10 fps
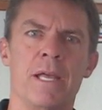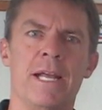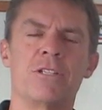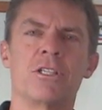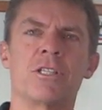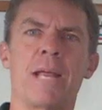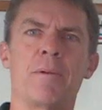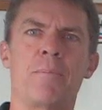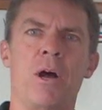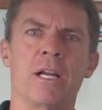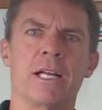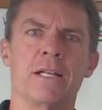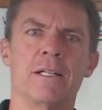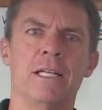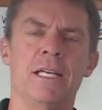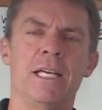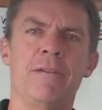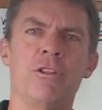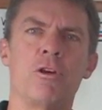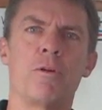It's the same in punting.
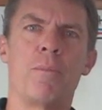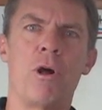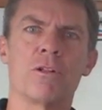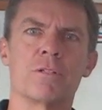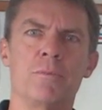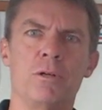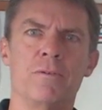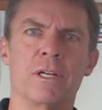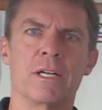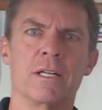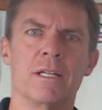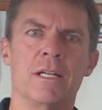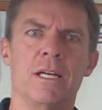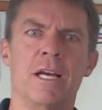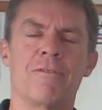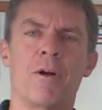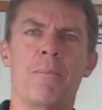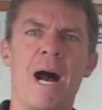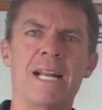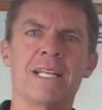Even though the ball is moving, if our
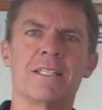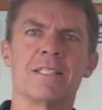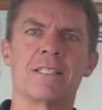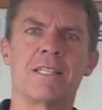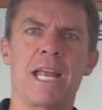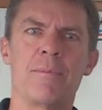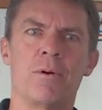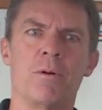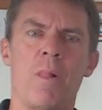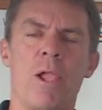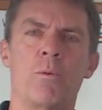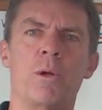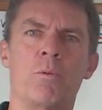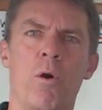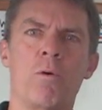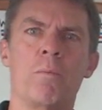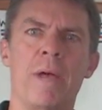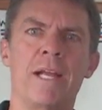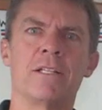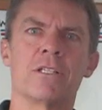body isn't stable, we won't
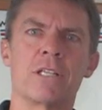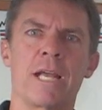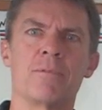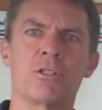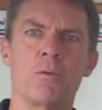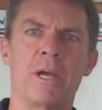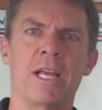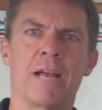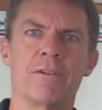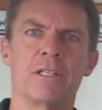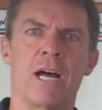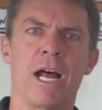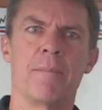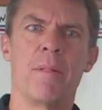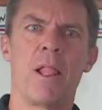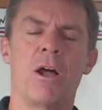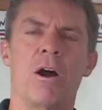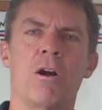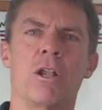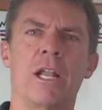make the same swing every time.
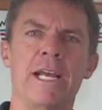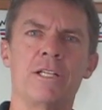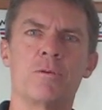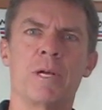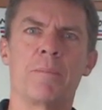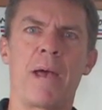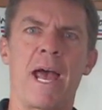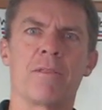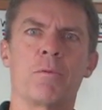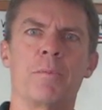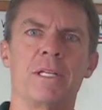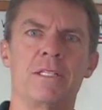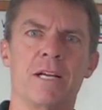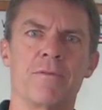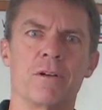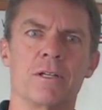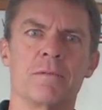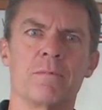Our leg swing path will be different.